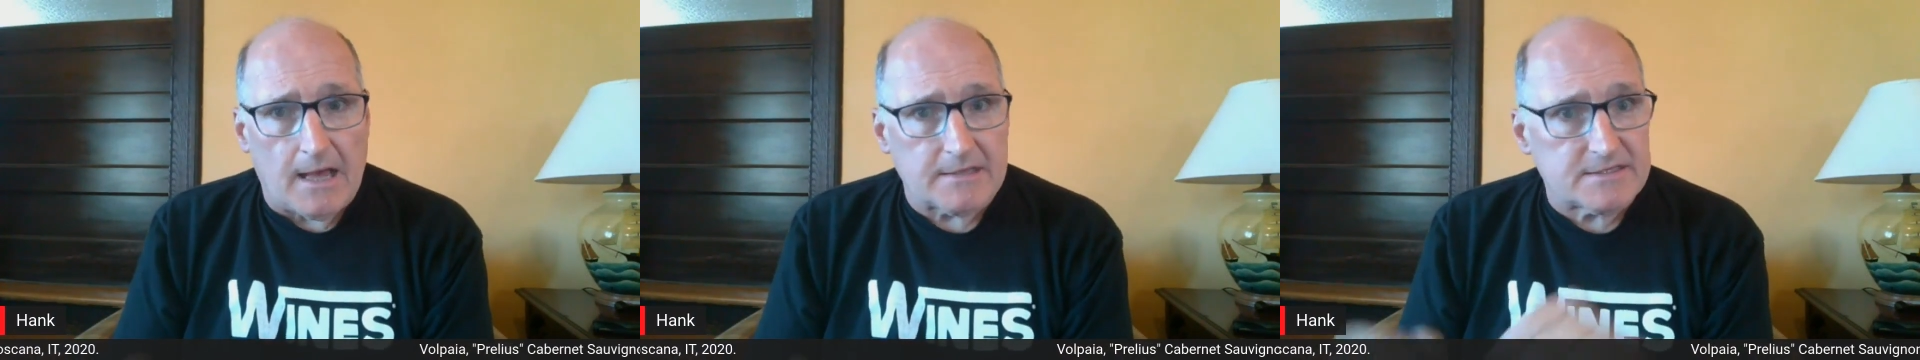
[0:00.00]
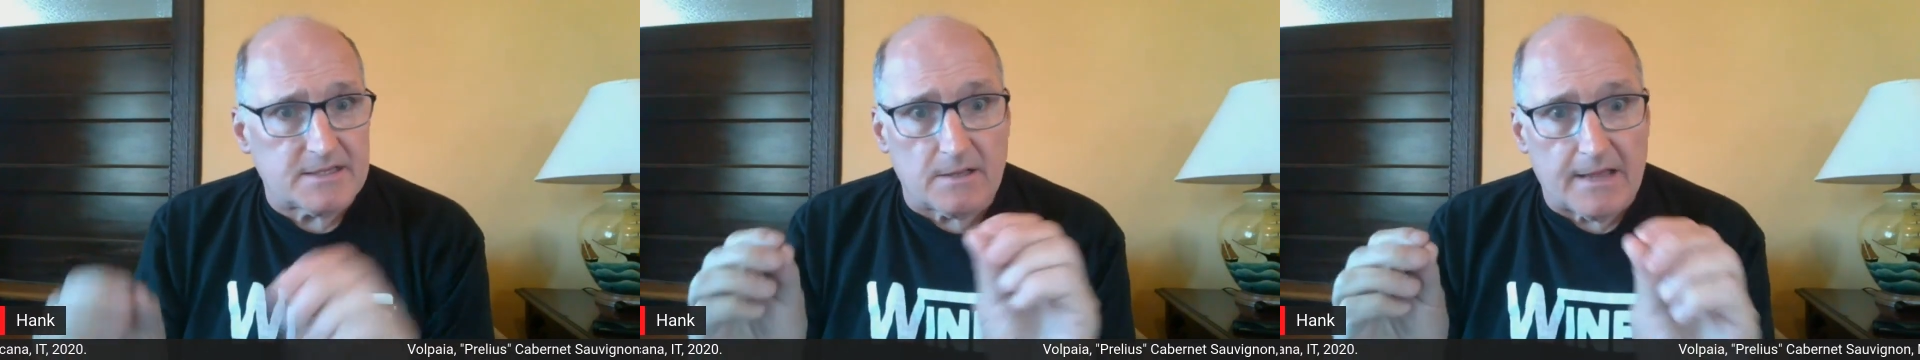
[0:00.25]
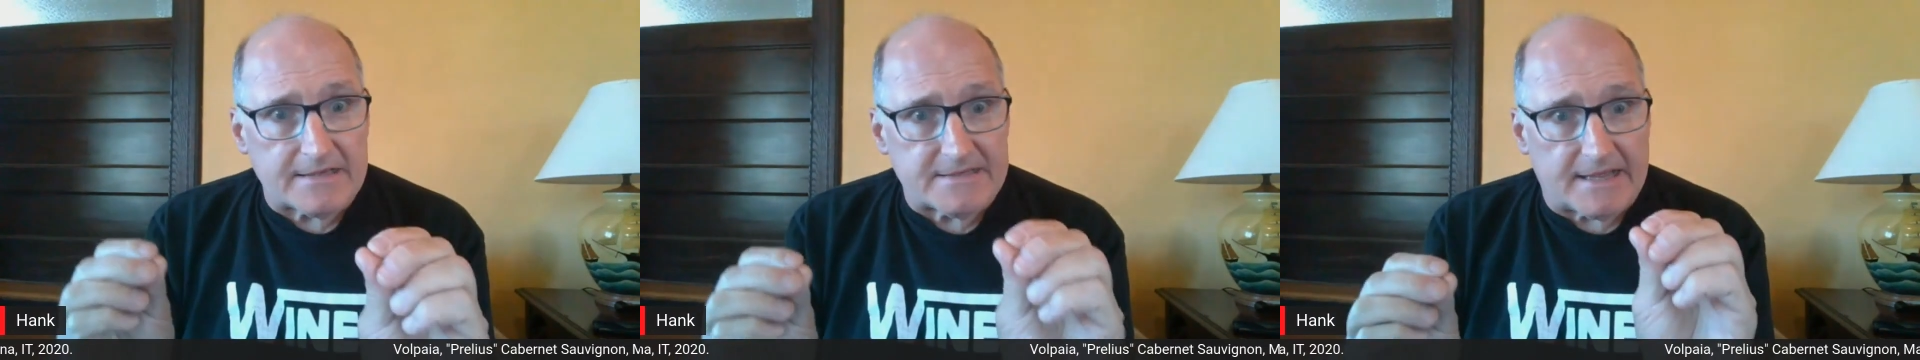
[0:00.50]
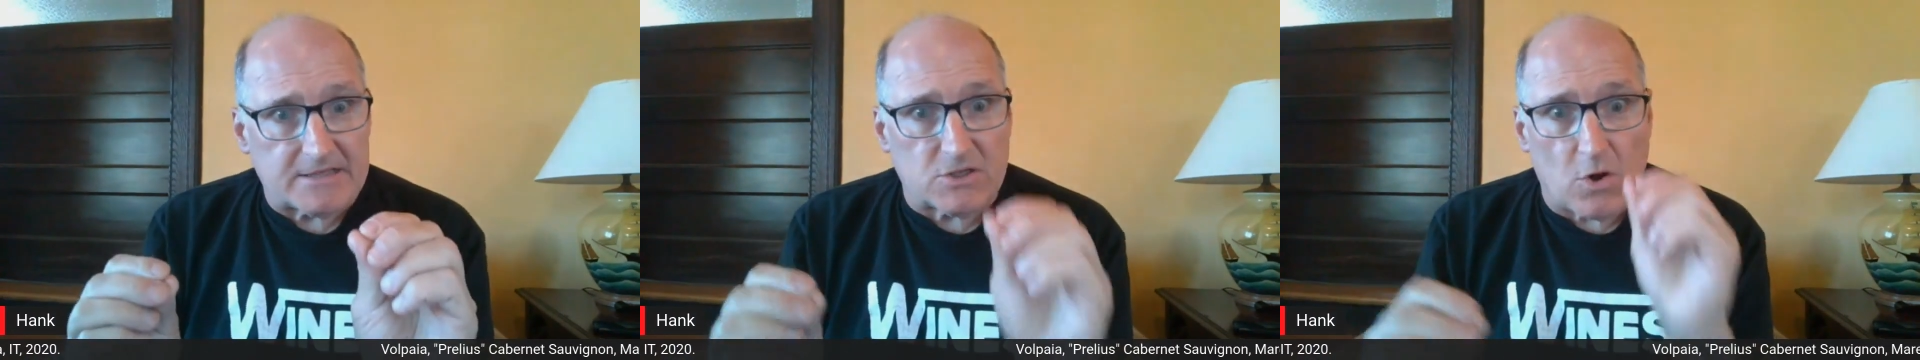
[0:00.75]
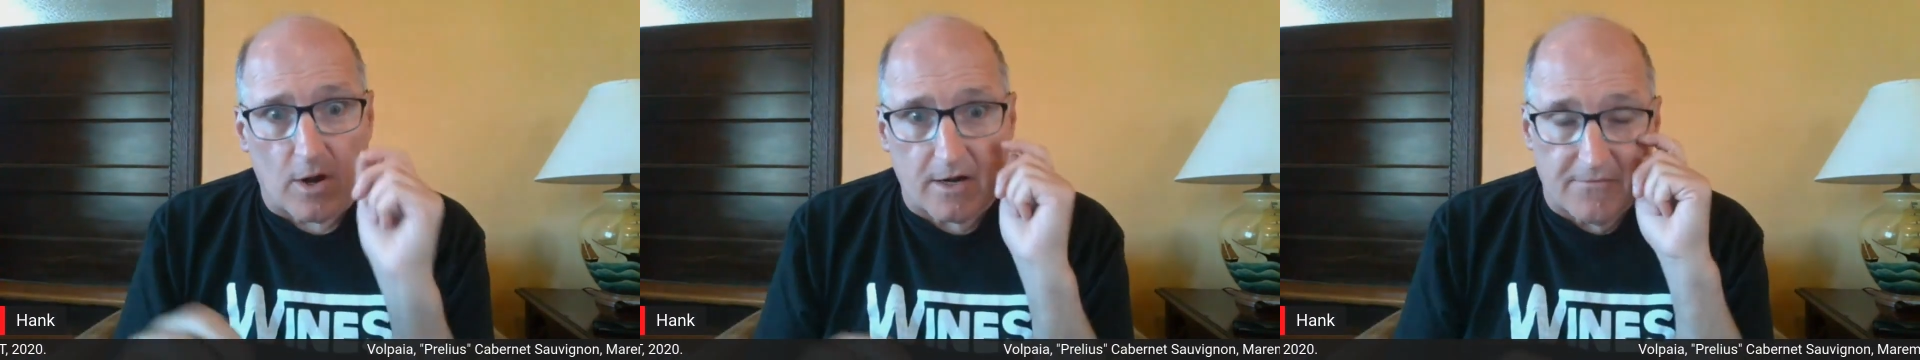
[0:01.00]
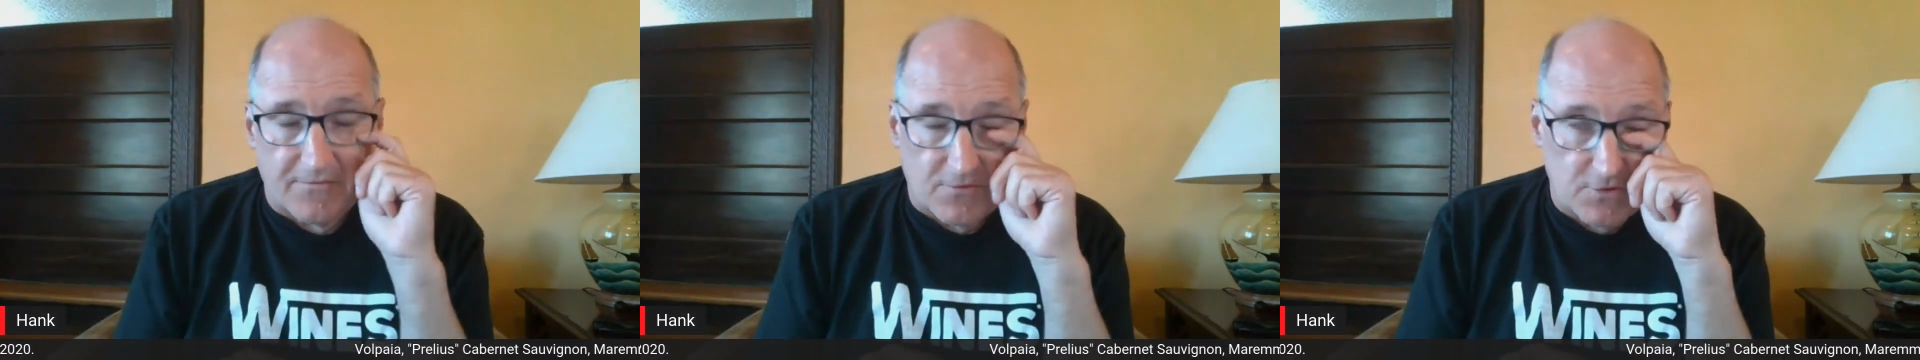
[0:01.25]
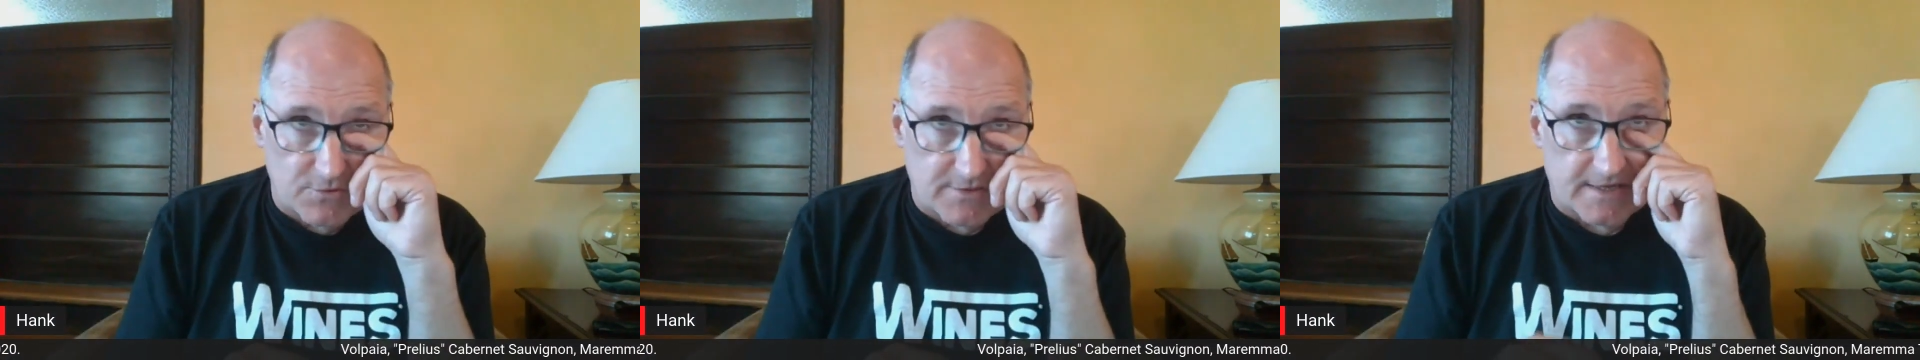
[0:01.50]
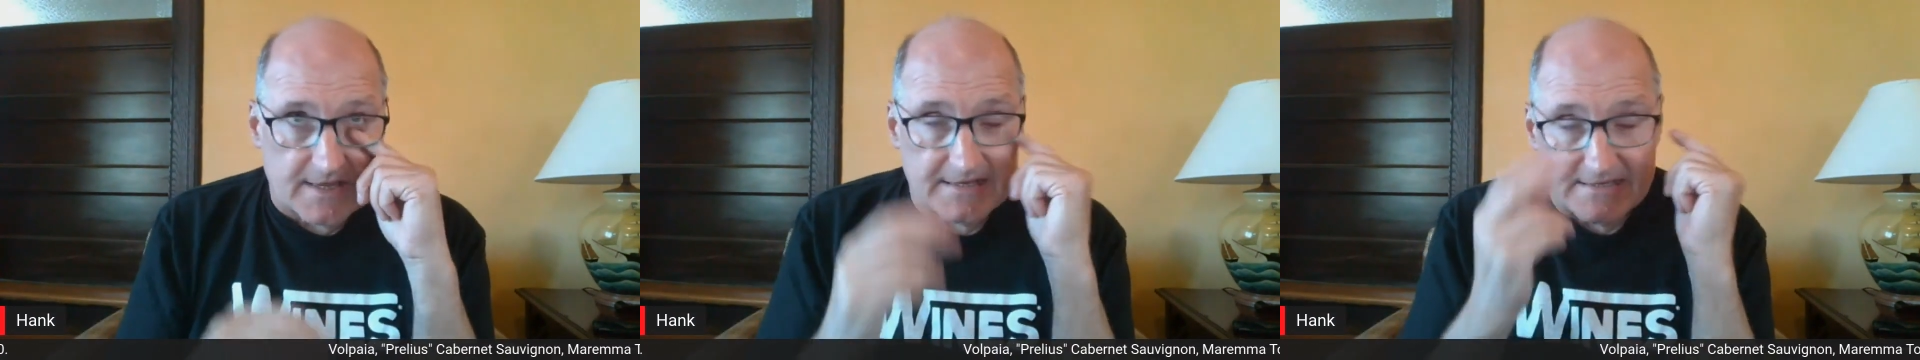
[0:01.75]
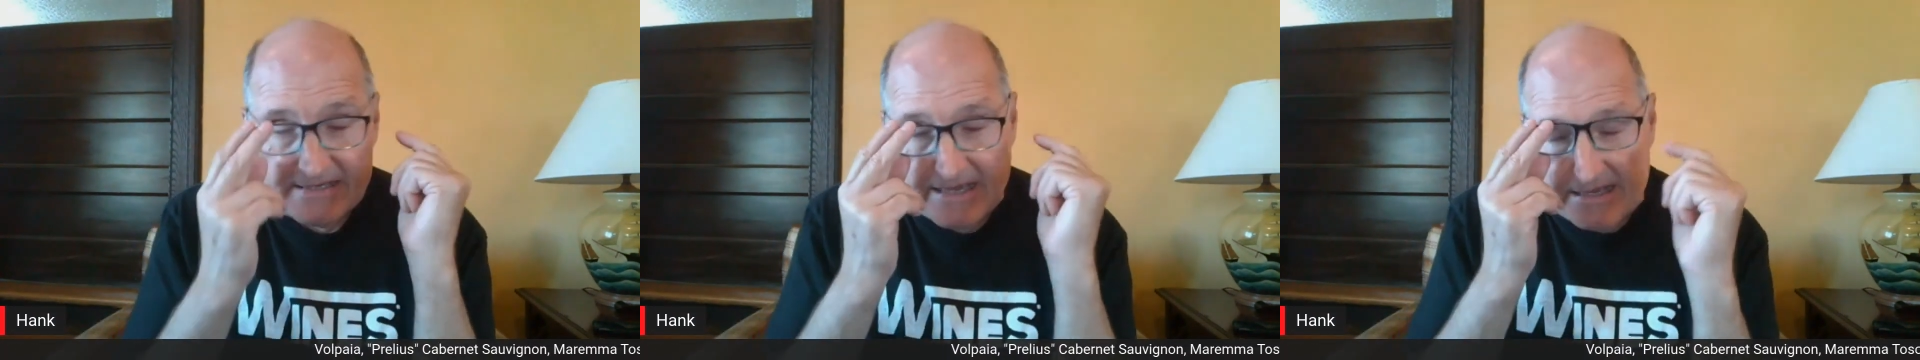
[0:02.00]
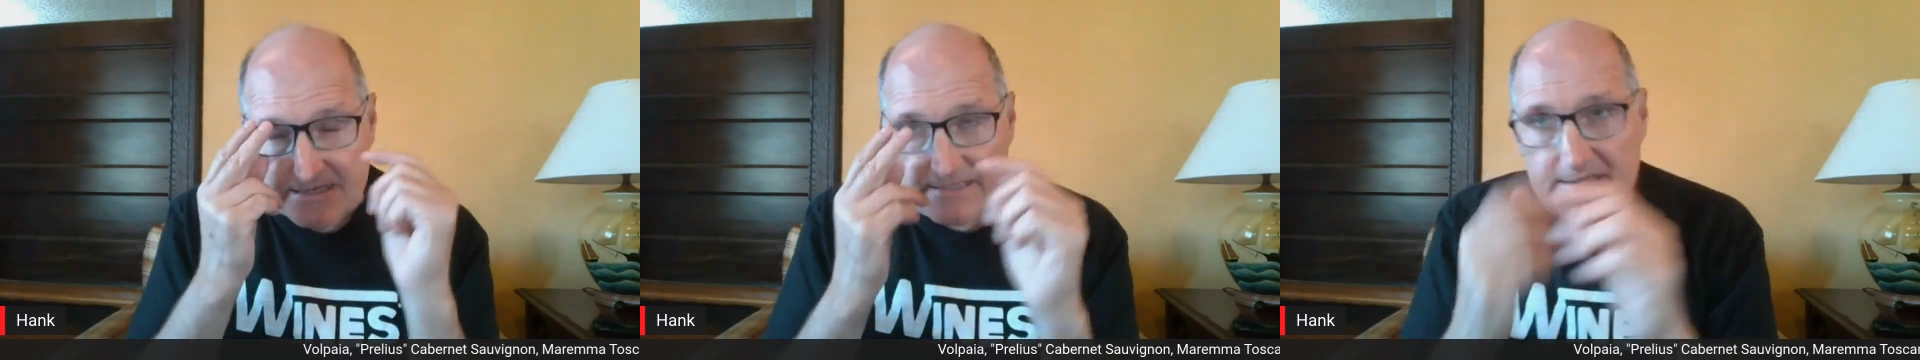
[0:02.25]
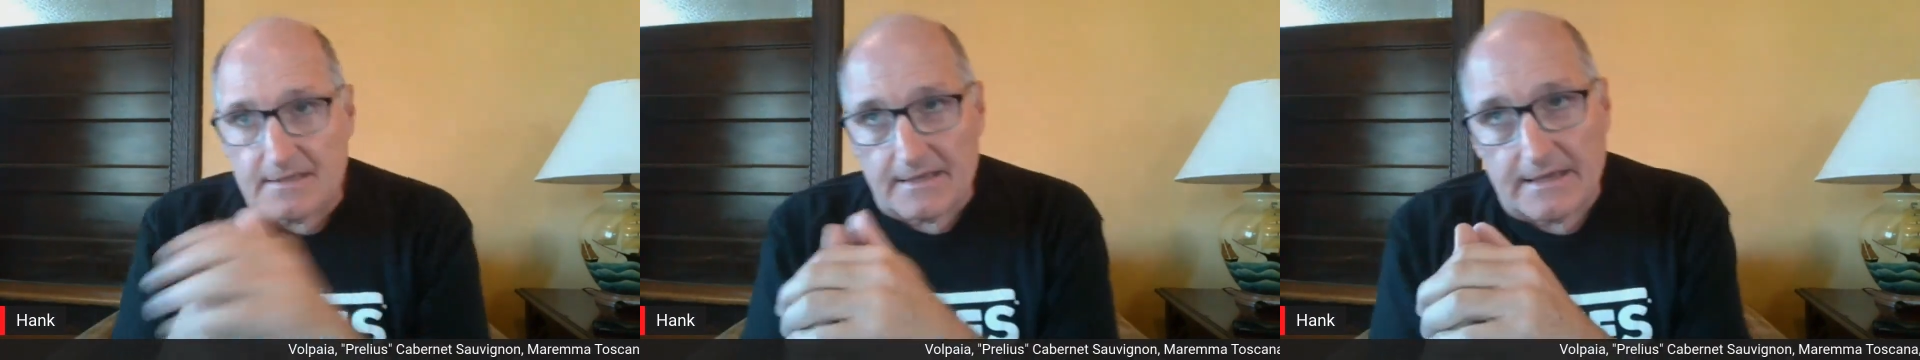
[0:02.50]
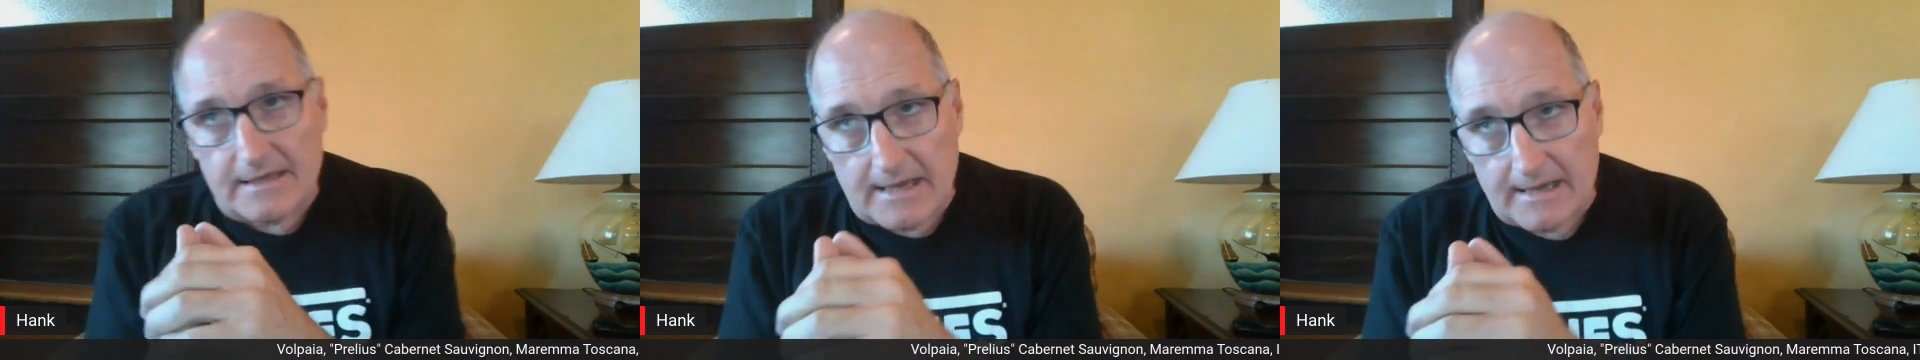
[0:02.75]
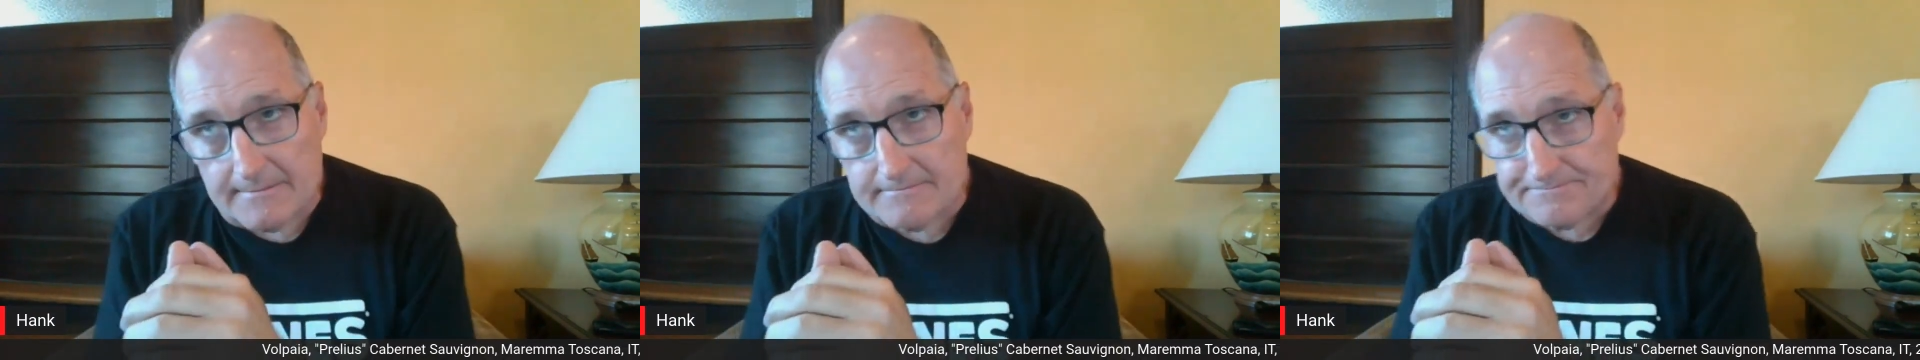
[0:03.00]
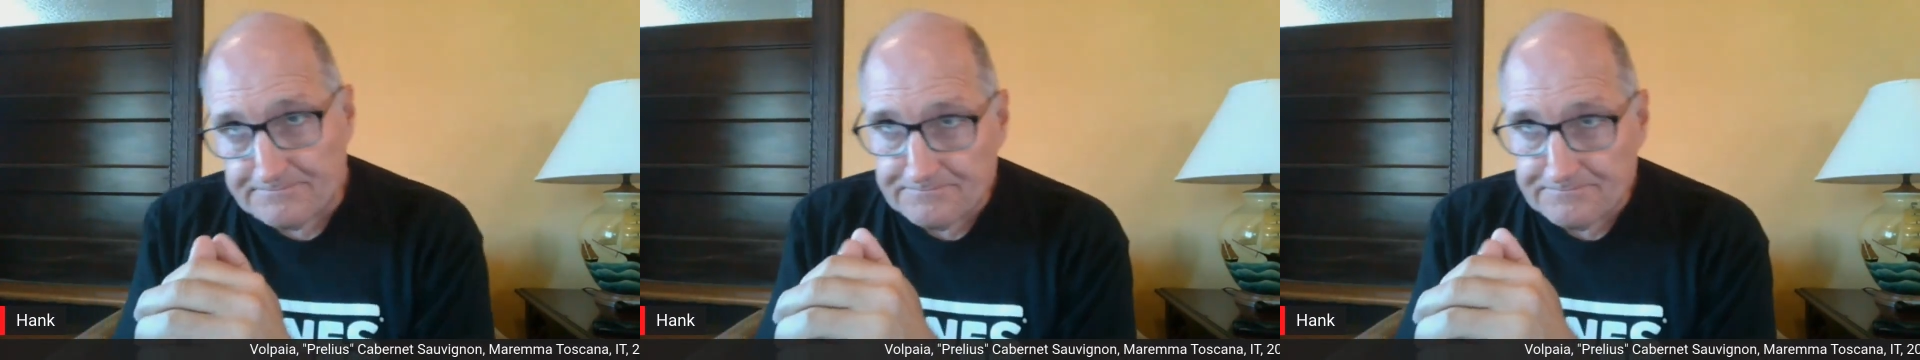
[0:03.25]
Still has that dark fruit, the cassis, the